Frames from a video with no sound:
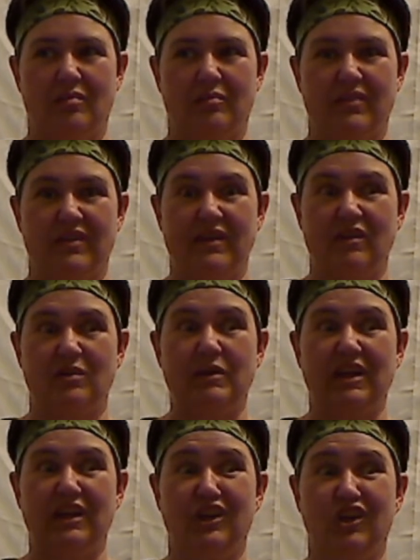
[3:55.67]
they would have
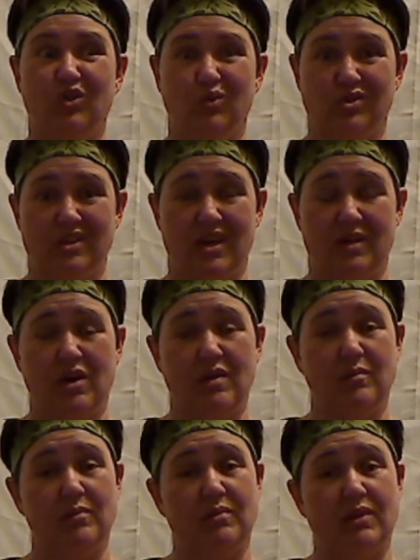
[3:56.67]
been huge. I
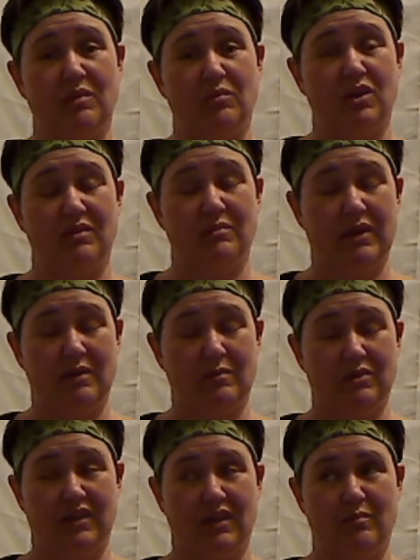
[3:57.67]
probably wouldn't have been able
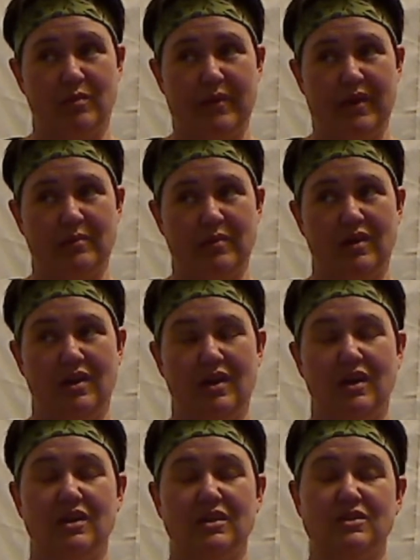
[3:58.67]
to keep them up.
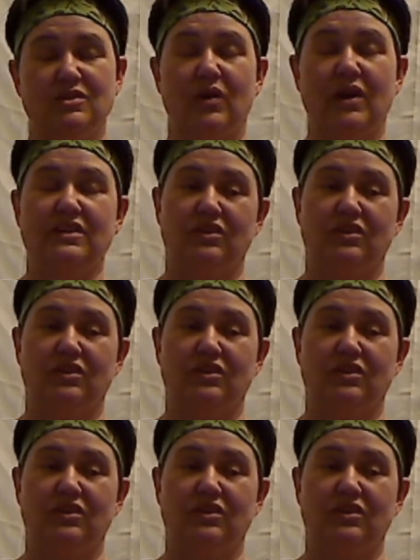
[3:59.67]
So I took